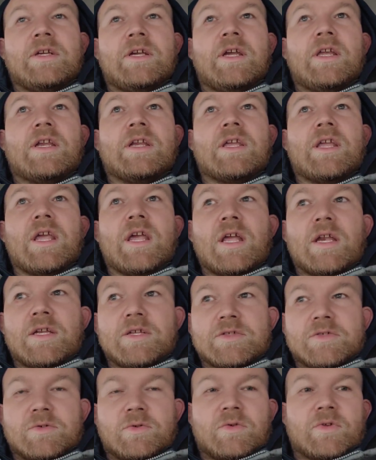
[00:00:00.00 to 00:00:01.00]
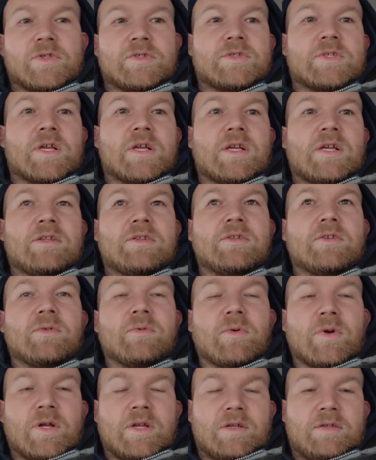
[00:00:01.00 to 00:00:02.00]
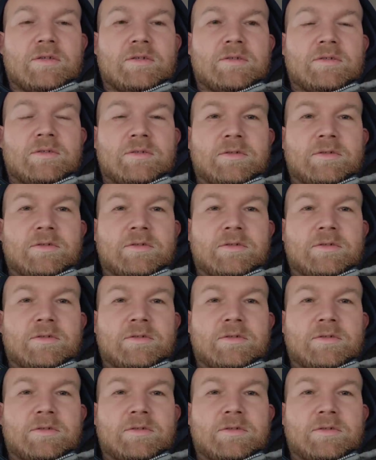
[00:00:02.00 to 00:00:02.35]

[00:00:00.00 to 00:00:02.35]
in a candy store that's not getting their way.